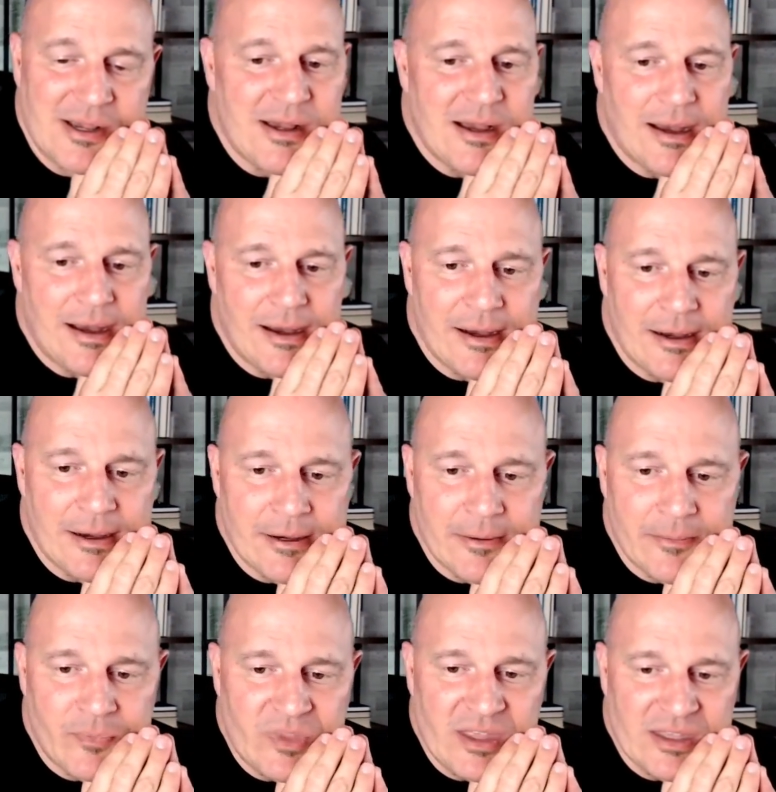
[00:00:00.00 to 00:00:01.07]

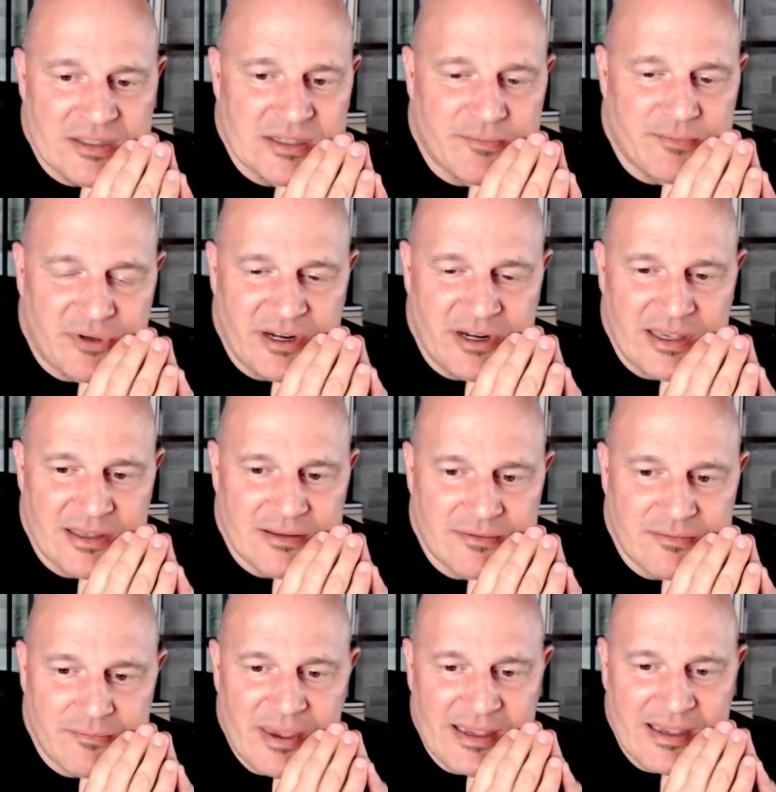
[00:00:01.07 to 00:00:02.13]
It's a pretty
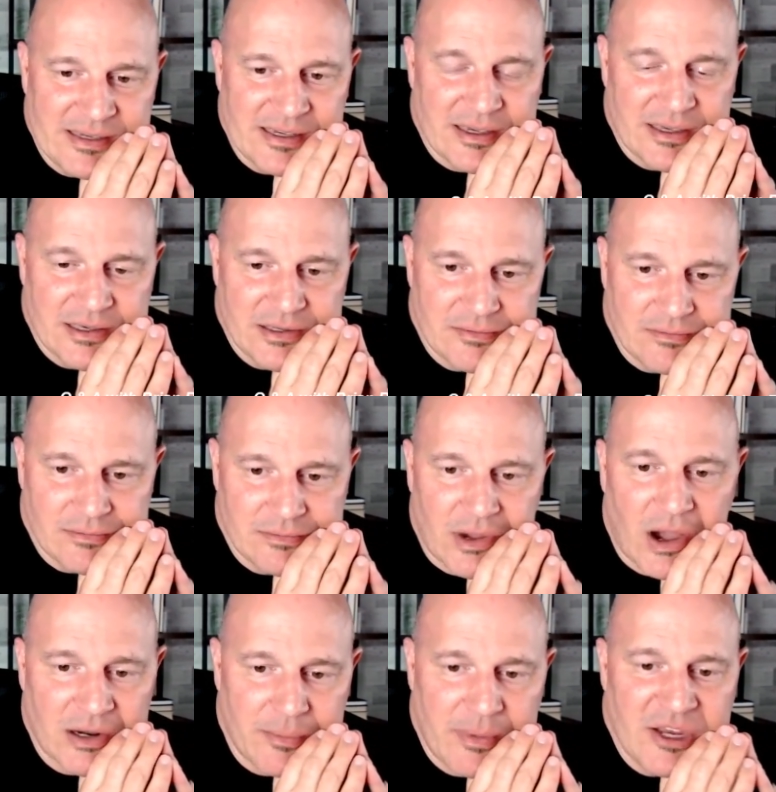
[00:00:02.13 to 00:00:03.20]
basic
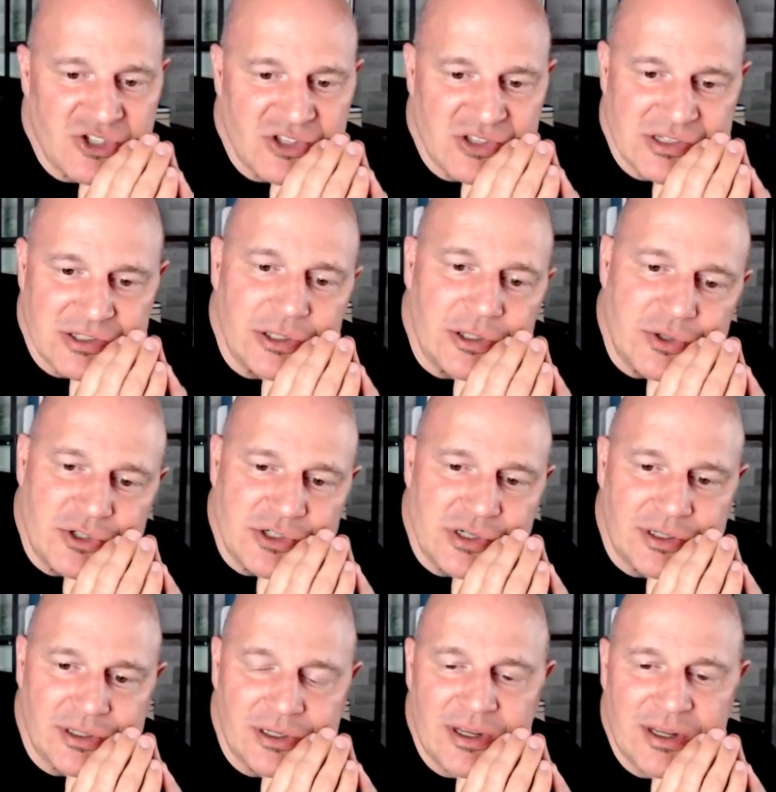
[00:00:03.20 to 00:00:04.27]
automation
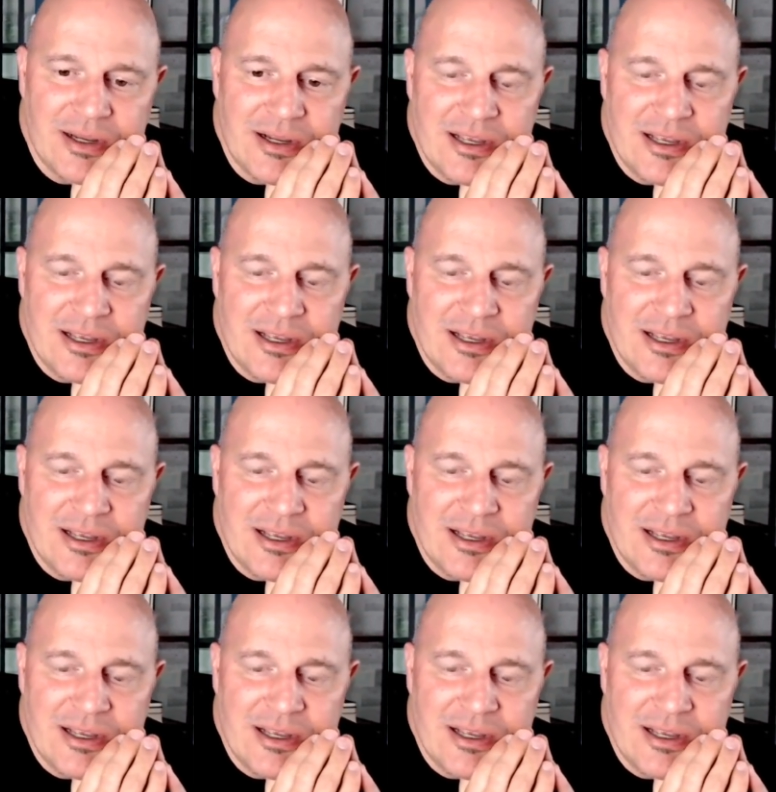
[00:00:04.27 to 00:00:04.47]
solution.